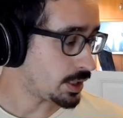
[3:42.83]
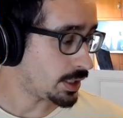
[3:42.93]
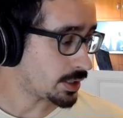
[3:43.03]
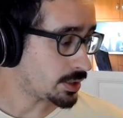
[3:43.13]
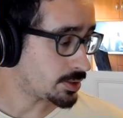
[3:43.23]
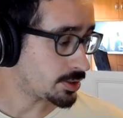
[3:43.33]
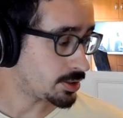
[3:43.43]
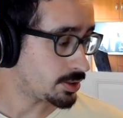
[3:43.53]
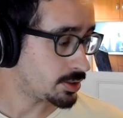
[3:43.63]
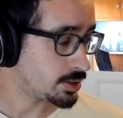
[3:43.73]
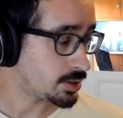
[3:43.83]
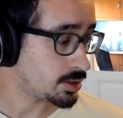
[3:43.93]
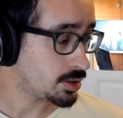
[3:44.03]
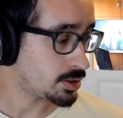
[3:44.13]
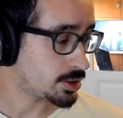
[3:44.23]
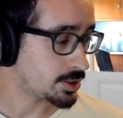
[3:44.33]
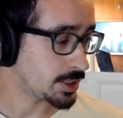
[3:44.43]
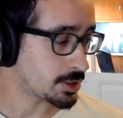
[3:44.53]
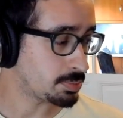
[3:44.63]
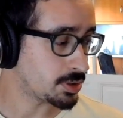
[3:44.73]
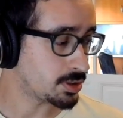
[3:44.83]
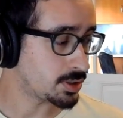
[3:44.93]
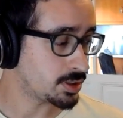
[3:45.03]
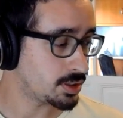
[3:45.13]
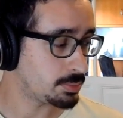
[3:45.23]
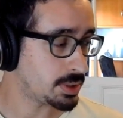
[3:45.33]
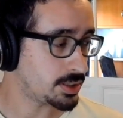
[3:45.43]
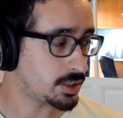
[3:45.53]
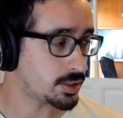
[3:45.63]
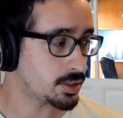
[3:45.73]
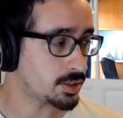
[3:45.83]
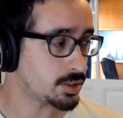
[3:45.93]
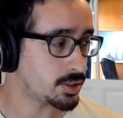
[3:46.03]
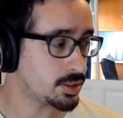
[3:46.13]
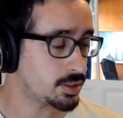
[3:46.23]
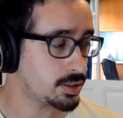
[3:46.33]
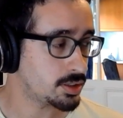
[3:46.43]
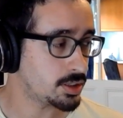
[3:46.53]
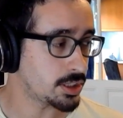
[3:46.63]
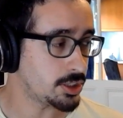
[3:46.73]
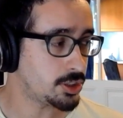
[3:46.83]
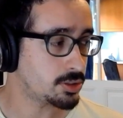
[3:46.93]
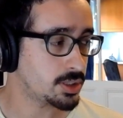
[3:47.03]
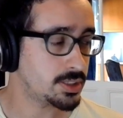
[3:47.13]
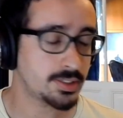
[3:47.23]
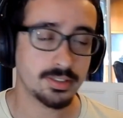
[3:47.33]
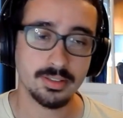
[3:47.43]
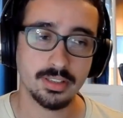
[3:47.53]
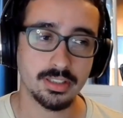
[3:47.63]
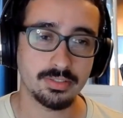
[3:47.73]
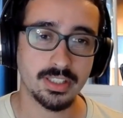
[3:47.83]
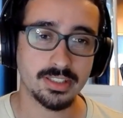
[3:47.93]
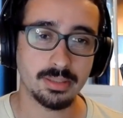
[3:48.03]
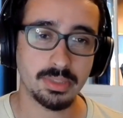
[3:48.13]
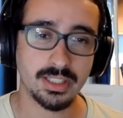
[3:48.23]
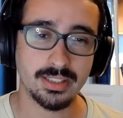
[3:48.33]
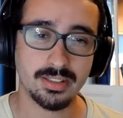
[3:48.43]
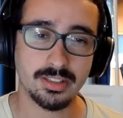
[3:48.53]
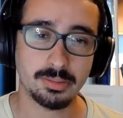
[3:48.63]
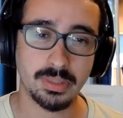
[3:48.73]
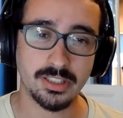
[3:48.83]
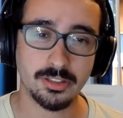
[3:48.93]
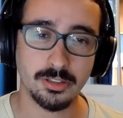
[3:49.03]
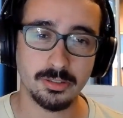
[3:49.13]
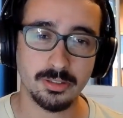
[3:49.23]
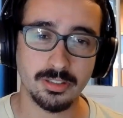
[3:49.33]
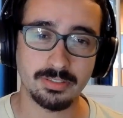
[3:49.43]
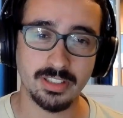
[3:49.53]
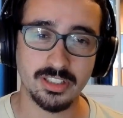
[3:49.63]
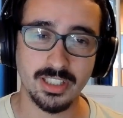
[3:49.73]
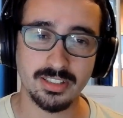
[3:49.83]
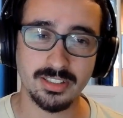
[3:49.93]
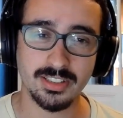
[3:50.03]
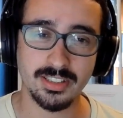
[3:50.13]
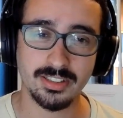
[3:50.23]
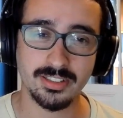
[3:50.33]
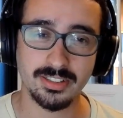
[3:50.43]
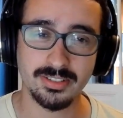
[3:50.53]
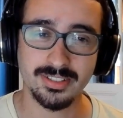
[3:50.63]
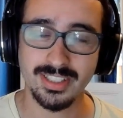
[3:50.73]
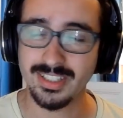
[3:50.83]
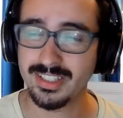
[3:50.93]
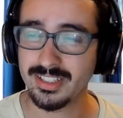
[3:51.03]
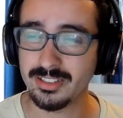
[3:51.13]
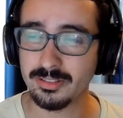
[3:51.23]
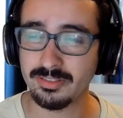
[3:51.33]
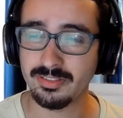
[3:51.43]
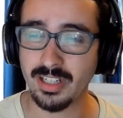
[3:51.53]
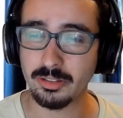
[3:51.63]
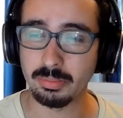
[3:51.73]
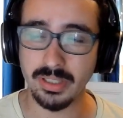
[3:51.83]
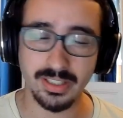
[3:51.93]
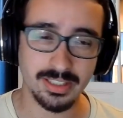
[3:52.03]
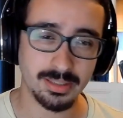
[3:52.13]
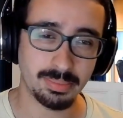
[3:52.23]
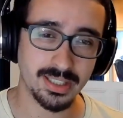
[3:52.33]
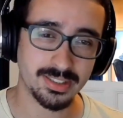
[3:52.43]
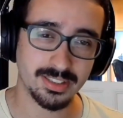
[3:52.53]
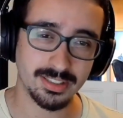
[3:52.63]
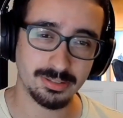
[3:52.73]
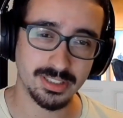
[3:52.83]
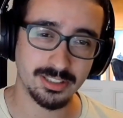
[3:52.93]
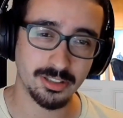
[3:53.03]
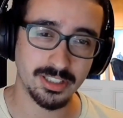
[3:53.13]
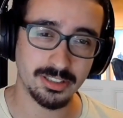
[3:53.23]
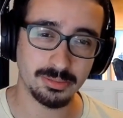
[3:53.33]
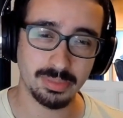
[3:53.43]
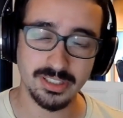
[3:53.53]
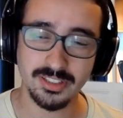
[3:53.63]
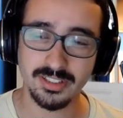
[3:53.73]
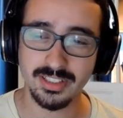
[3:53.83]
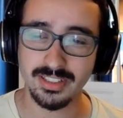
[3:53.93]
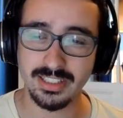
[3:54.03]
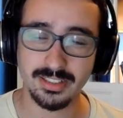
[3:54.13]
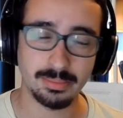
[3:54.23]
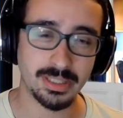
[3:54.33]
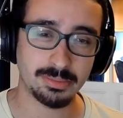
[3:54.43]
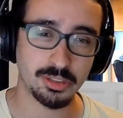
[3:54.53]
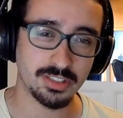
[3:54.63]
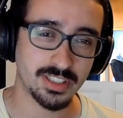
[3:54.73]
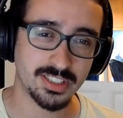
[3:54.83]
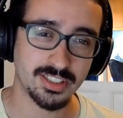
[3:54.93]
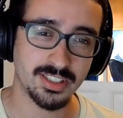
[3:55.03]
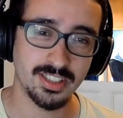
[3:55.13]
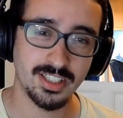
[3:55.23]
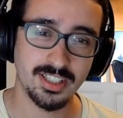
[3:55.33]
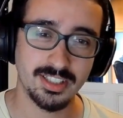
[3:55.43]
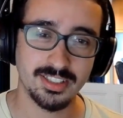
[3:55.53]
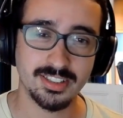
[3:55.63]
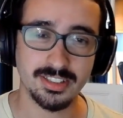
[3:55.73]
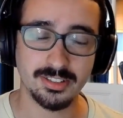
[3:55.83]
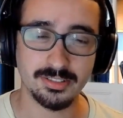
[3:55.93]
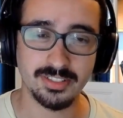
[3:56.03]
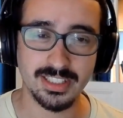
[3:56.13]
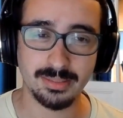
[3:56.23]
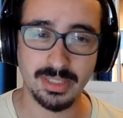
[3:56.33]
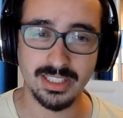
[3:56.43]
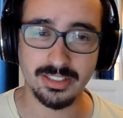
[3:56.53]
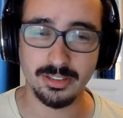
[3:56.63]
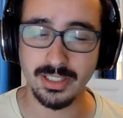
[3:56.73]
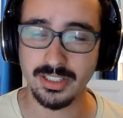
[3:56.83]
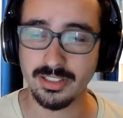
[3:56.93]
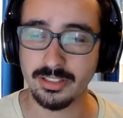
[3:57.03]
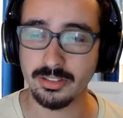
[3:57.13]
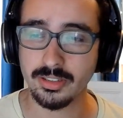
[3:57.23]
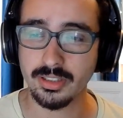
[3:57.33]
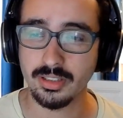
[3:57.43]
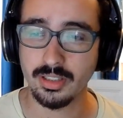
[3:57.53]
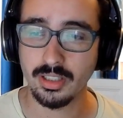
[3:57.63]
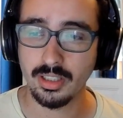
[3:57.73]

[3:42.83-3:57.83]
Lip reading: And then I guess just explore a bit the issue list. And if there's something that speaks to you or a functionality that, you found buggy in the past and it was annoying you personally, that's the best motivation, is to fix something that you actually use.